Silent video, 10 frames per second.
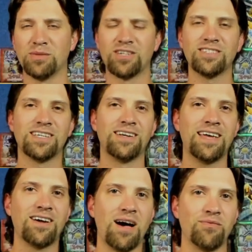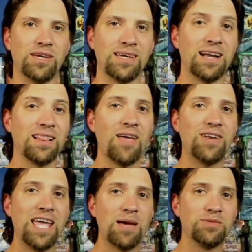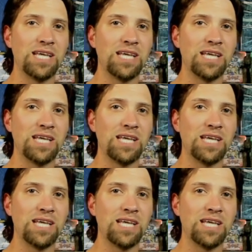It's called Sunday Coffee at 11 a.m.